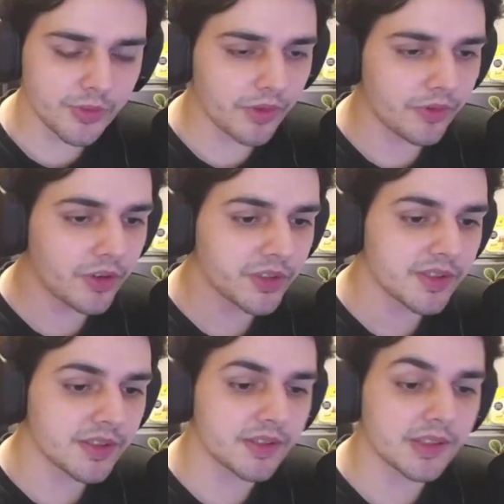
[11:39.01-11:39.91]

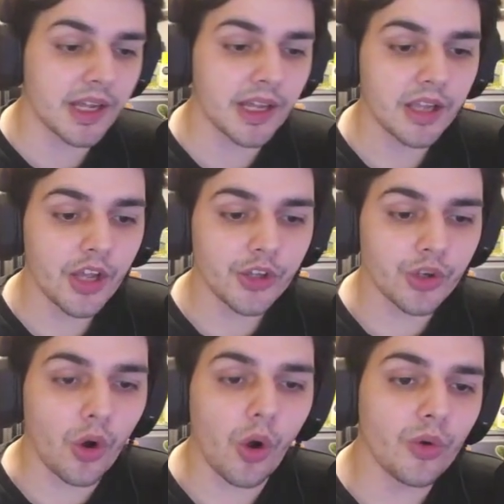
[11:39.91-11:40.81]
portfolios is that
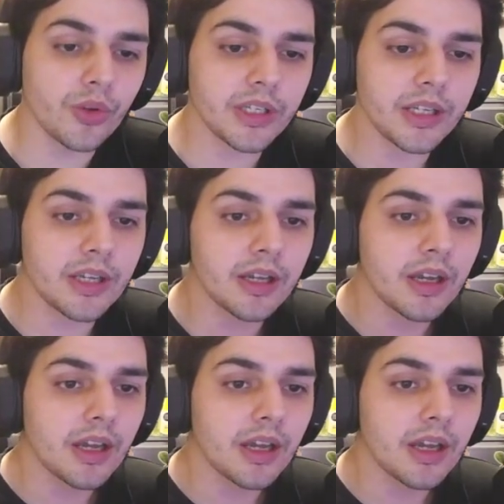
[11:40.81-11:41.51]
you're only